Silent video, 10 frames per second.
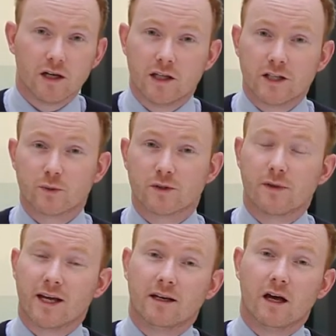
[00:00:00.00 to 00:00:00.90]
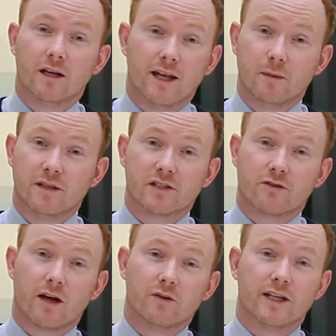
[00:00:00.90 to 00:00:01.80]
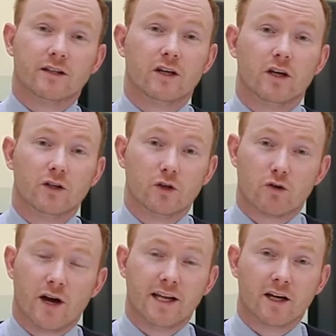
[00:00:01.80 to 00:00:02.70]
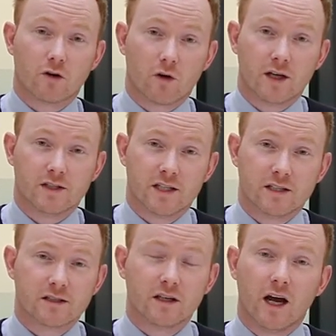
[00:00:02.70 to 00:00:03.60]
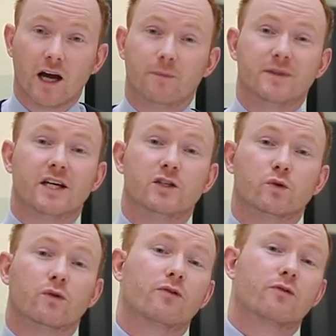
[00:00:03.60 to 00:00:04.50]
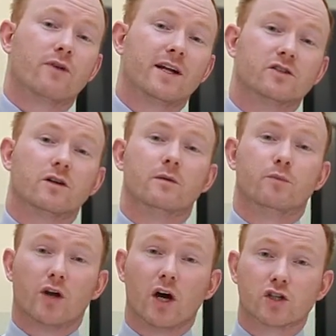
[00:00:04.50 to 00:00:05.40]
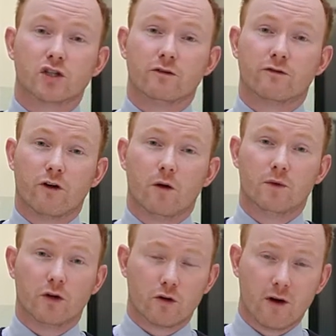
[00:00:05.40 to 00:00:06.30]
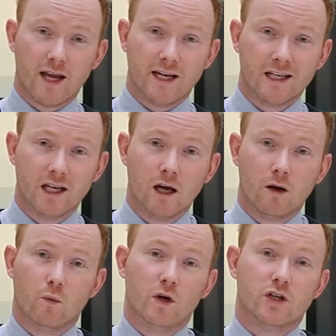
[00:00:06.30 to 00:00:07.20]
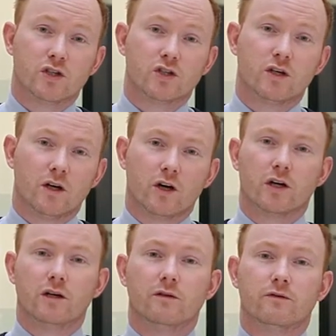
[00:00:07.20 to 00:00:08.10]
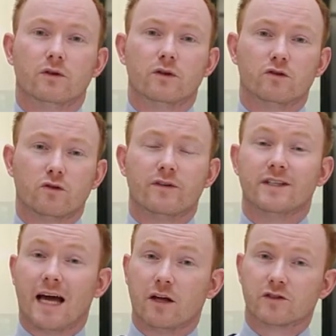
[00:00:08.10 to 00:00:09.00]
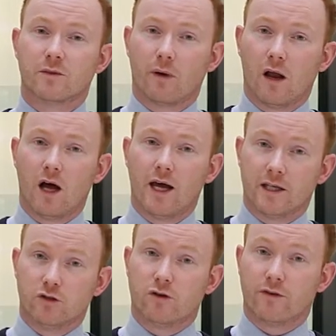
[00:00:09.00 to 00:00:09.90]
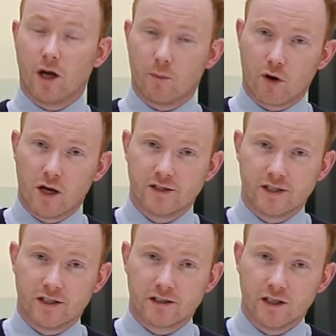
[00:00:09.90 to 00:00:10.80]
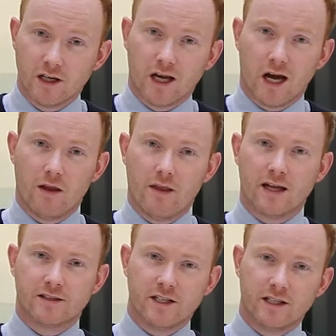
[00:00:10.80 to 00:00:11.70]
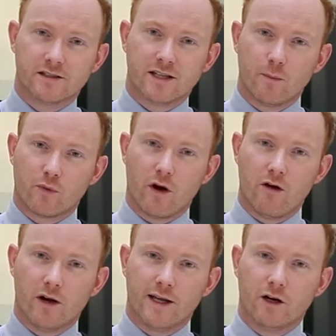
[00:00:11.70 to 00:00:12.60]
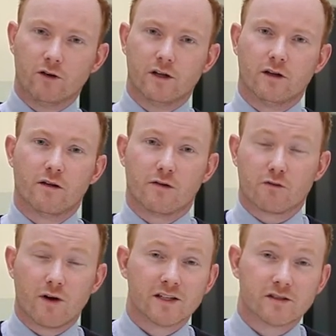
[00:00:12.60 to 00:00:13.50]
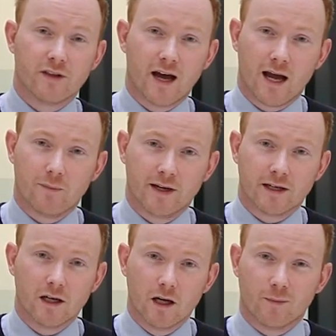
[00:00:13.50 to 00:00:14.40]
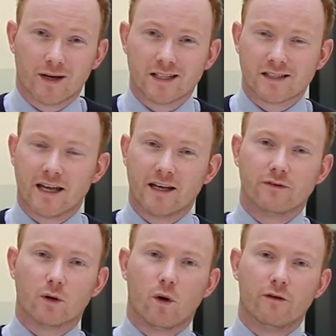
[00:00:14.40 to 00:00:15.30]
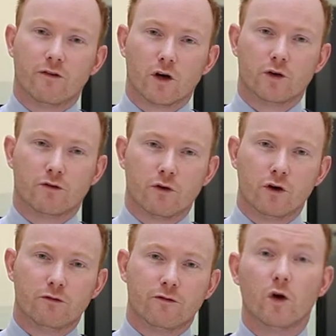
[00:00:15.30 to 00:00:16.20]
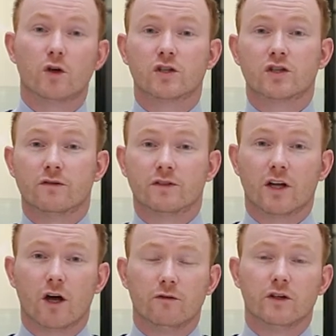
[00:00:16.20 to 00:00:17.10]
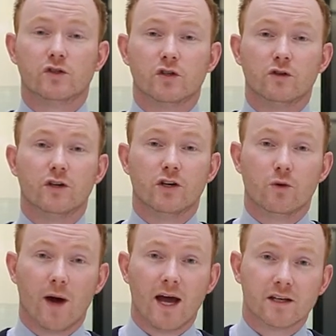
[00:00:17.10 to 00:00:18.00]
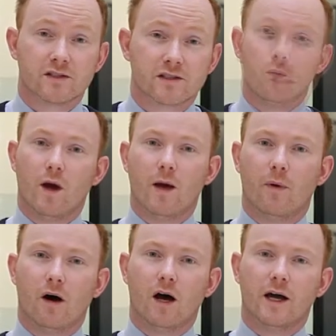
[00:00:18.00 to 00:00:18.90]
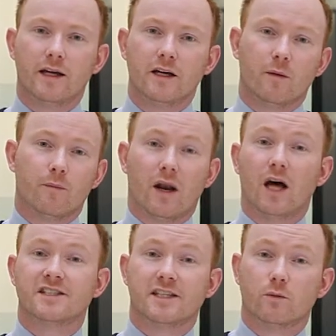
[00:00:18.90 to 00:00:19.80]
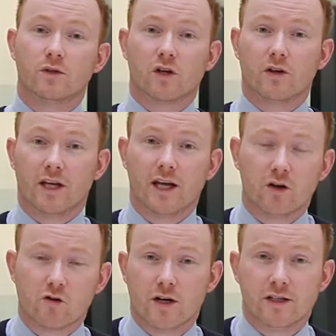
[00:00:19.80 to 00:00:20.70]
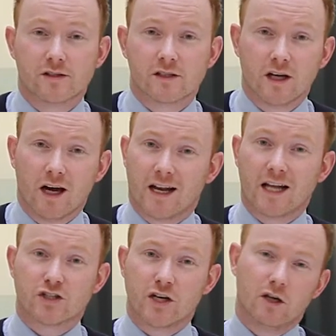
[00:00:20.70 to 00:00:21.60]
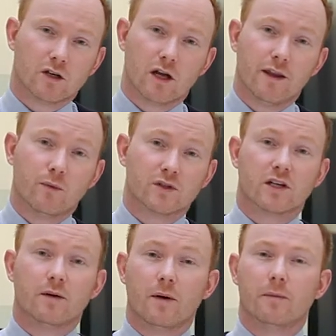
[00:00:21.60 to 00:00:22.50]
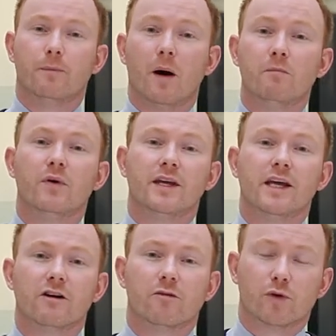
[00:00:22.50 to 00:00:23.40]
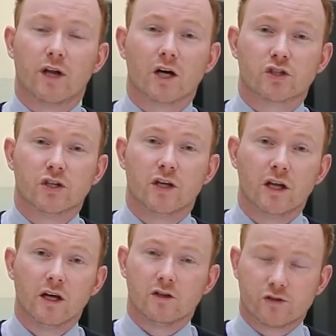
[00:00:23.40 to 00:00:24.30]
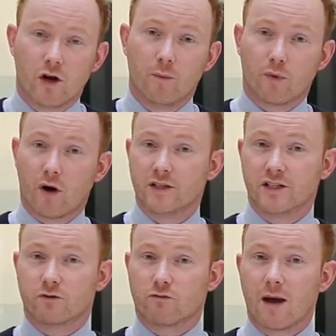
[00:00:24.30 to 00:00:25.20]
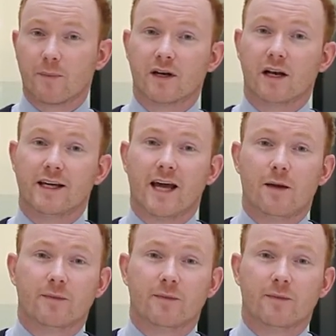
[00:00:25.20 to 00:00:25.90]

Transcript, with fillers: this was main, uh, namely surrounding the Ukrainian crisis and a potential threat to production from Ukraine, which could have driven down supply and driven up prices. And that did temporarily on the, the threat of that happening. But as that never quite followed through, focus shifted over to the US, whereby planting was on the increase and actually, it looked like there was going to be a bumper year of production. So prices rapidly came